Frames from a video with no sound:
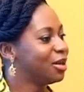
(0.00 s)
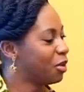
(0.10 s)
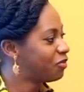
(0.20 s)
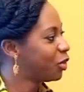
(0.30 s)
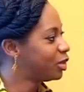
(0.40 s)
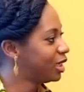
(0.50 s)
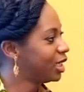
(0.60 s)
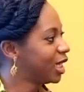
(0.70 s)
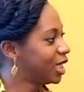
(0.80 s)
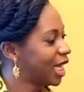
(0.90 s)
they were
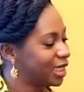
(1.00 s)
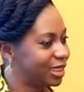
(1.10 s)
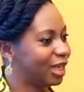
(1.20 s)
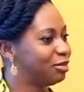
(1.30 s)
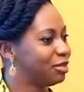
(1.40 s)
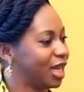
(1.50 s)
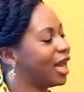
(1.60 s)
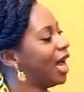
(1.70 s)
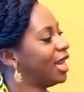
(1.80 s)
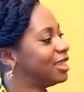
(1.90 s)
voting, that same
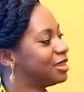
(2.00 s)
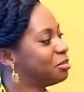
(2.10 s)
day I had